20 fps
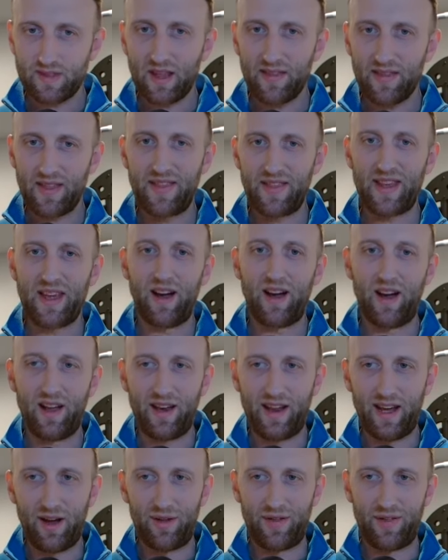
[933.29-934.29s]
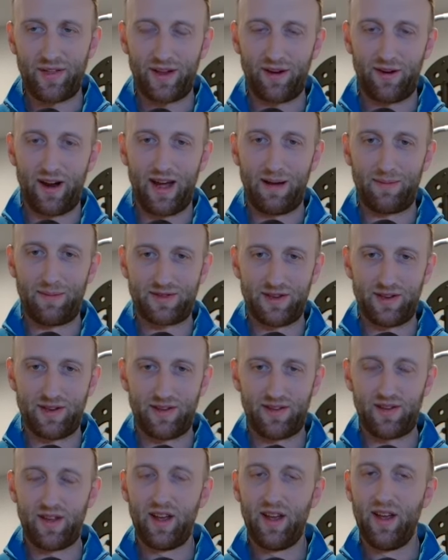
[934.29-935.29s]
that the unhealthier
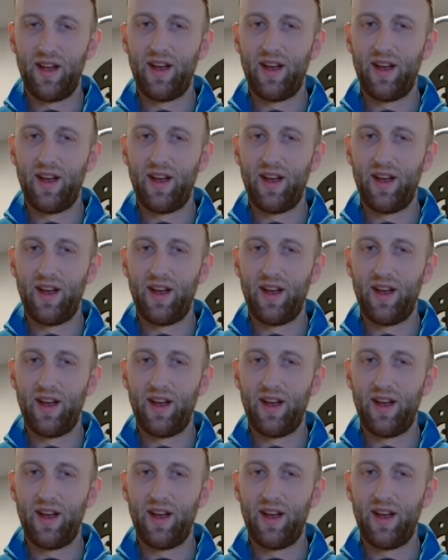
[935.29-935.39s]
options